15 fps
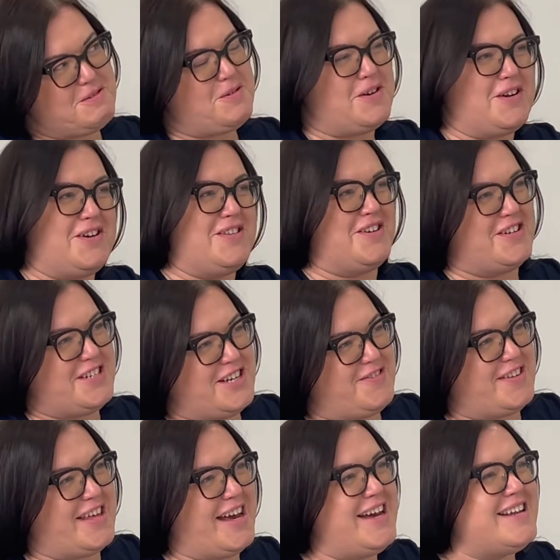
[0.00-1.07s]
I quite like the
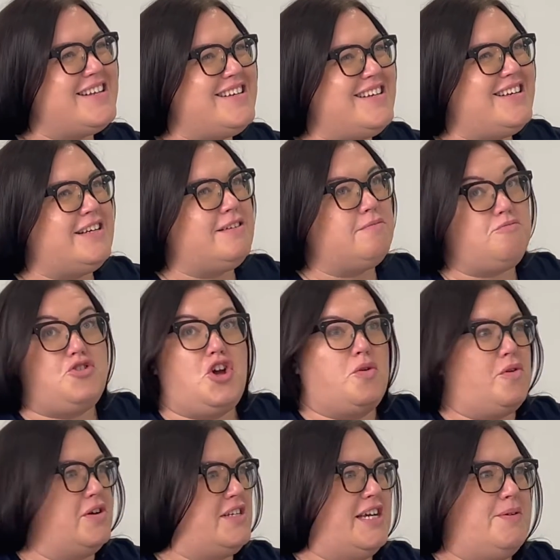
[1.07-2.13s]
idea of that.
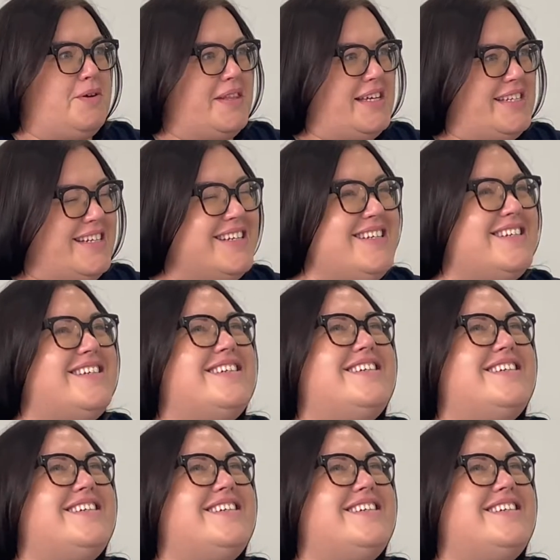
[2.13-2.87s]
No idea what they did.